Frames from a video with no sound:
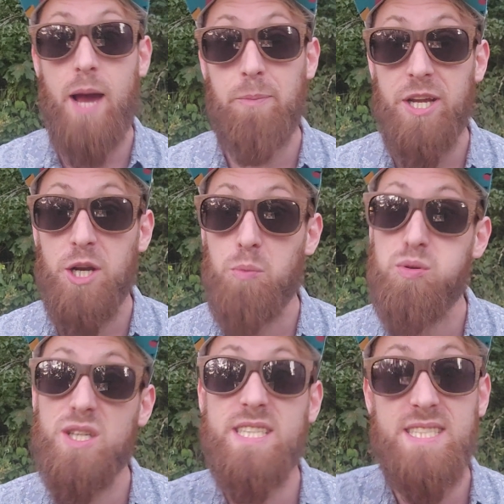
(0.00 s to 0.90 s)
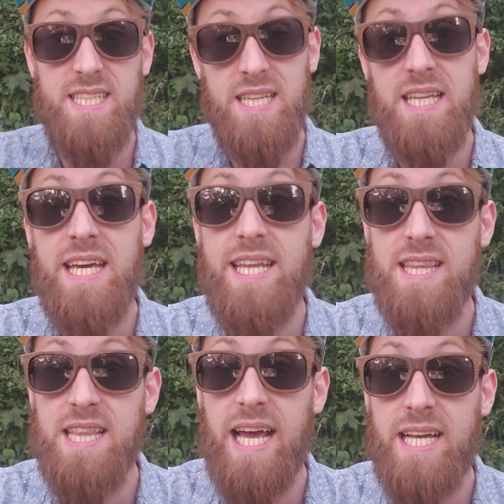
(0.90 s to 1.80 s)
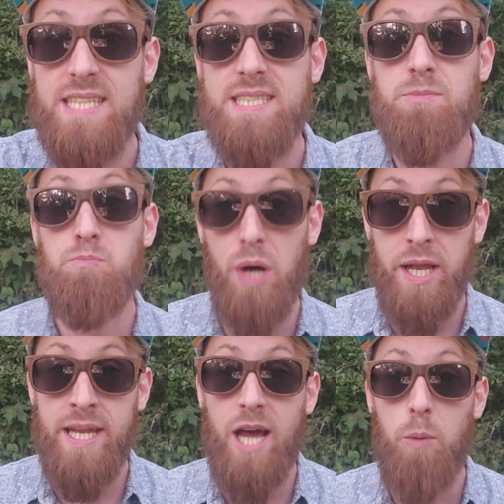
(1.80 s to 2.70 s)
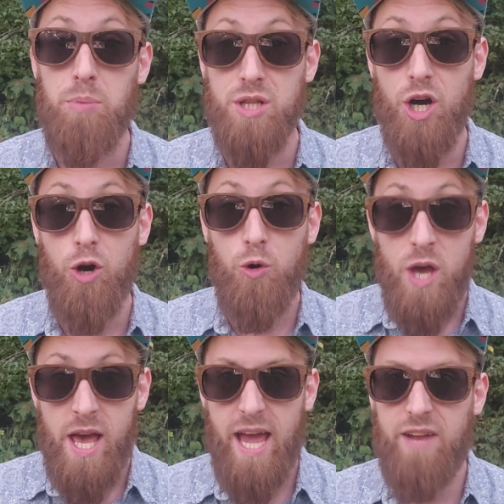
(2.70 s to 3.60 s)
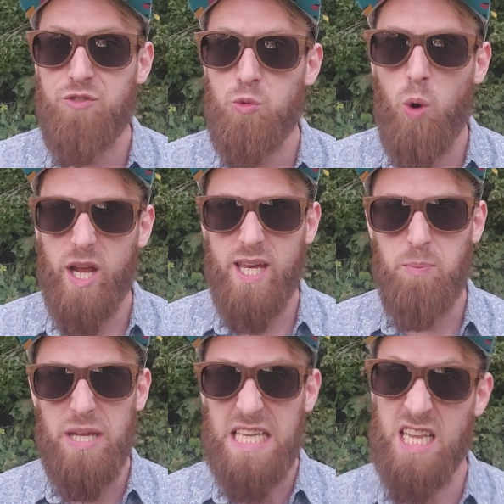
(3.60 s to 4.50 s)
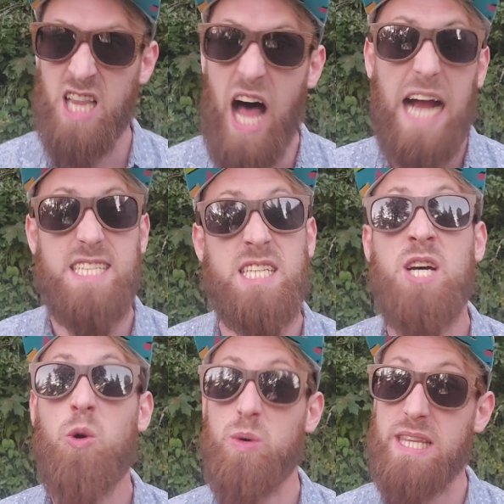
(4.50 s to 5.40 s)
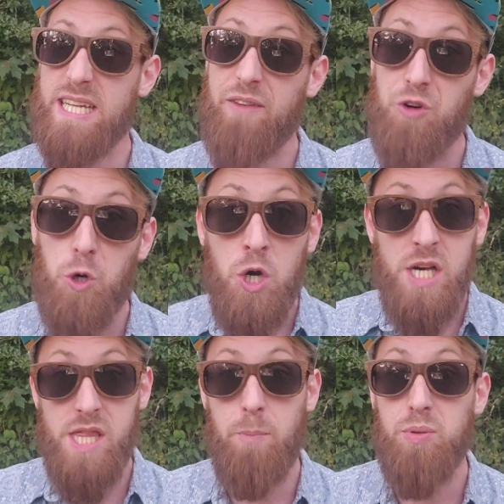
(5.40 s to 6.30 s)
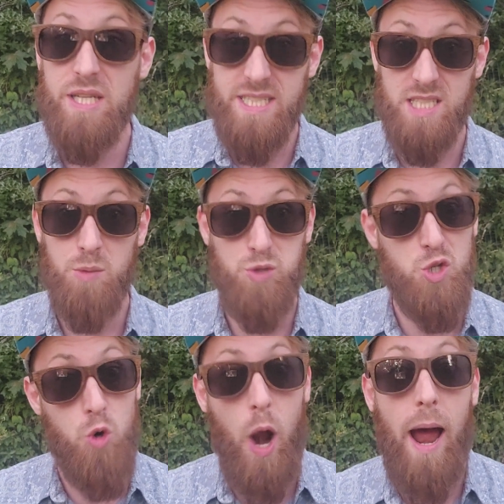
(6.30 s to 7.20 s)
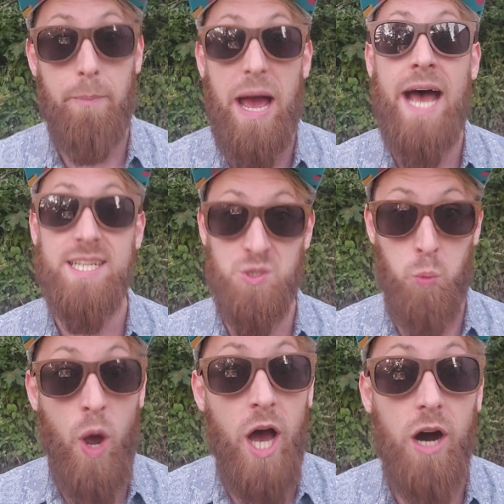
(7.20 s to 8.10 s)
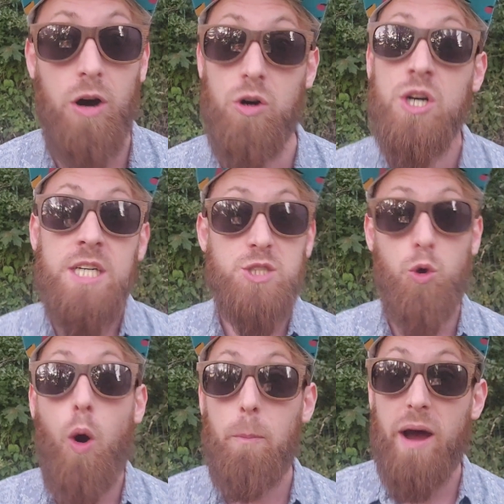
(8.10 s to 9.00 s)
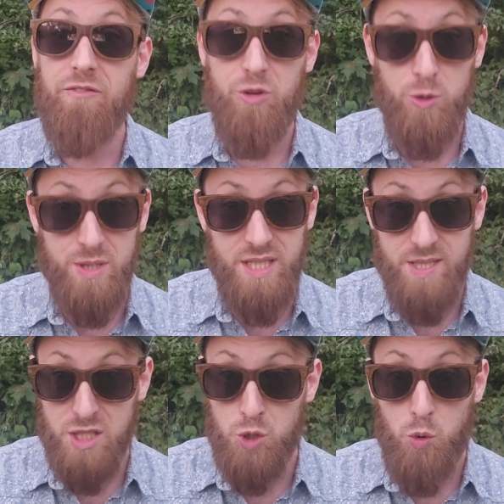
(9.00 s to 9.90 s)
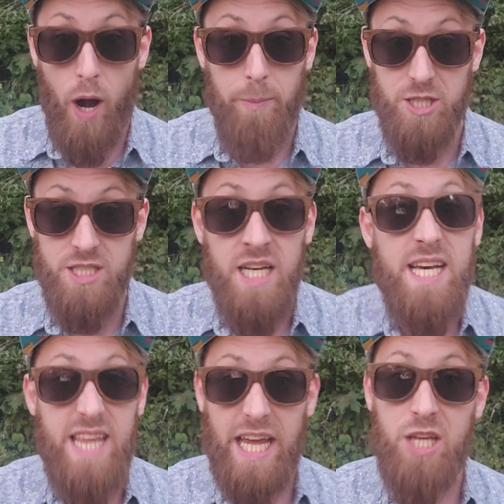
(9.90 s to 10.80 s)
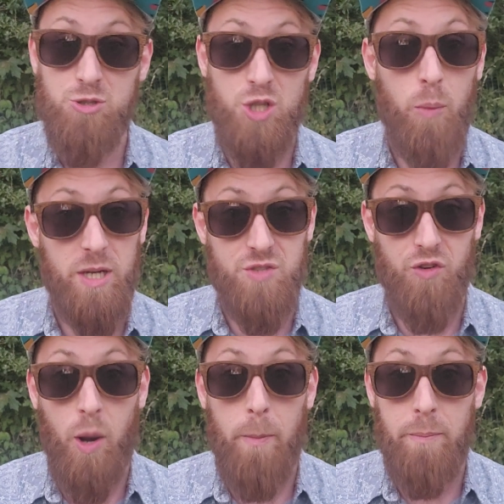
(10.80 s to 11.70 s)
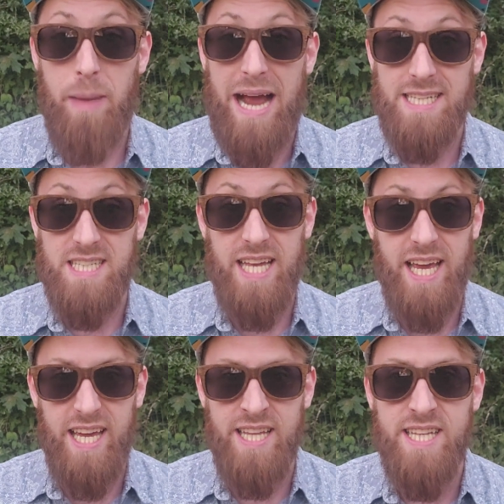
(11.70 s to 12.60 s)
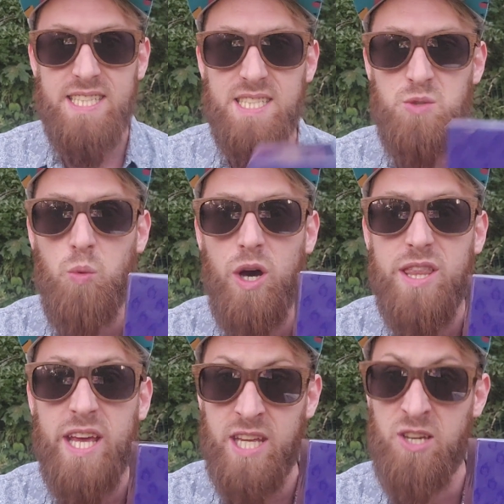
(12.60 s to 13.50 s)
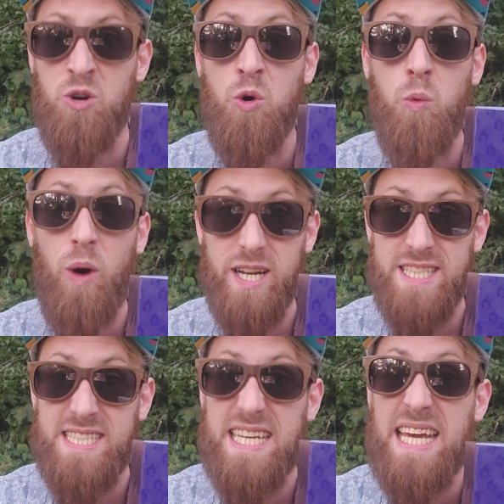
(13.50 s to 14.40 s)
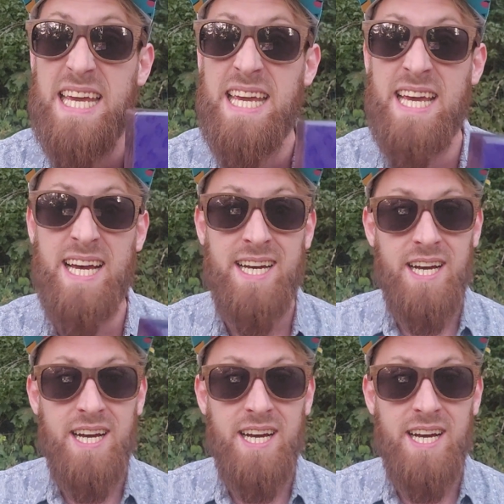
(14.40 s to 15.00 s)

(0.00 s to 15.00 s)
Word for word: time here, please hit the like button down below. And if you want to keep it locked with the devil, then please subscribe as well. To all my viewers and subscribers, thank you so much for coming back today, and this is one that you'll want to see.